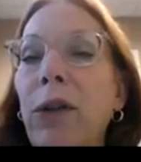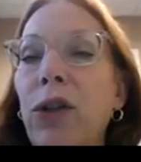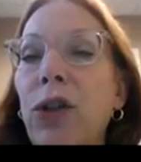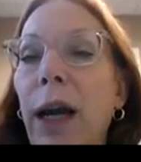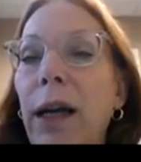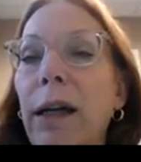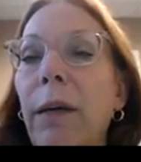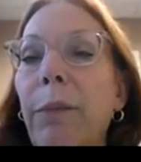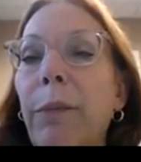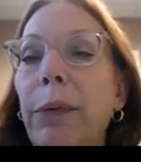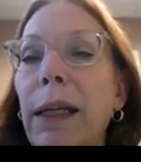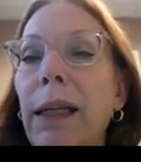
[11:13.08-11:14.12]
to check
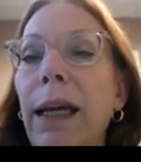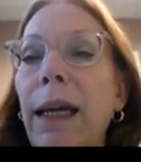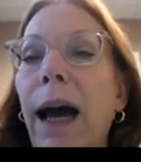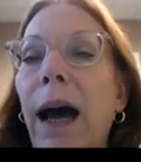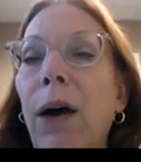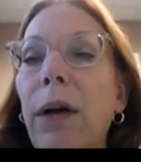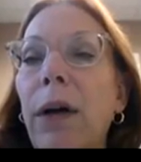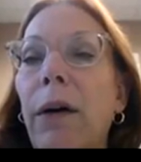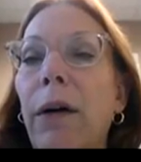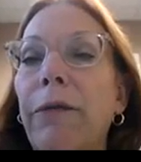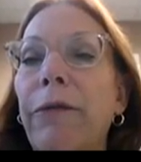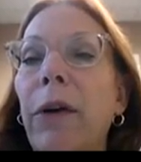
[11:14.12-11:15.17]
completely out
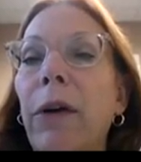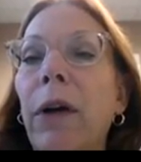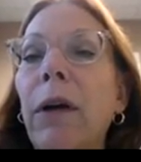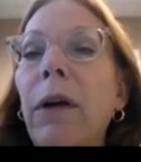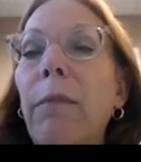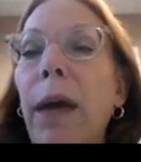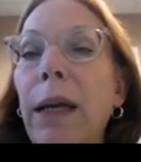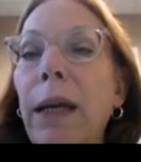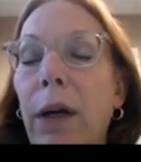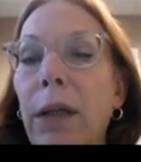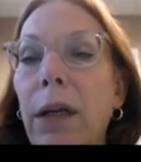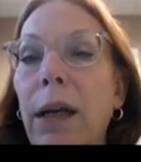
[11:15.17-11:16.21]
of
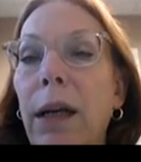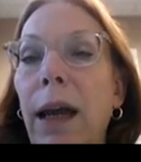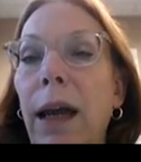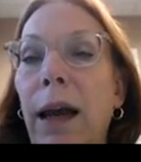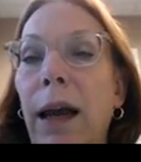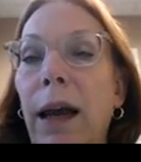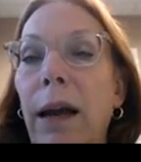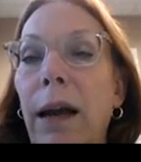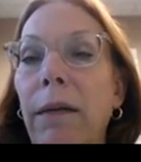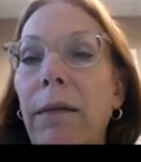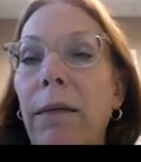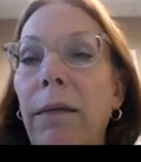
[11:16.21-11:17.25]
Matrix again.
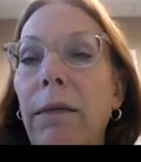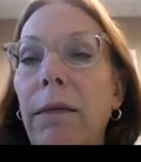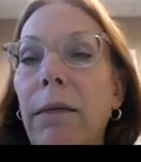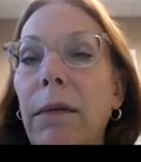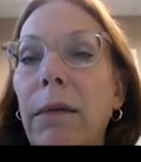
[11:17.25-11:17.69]
Completely out.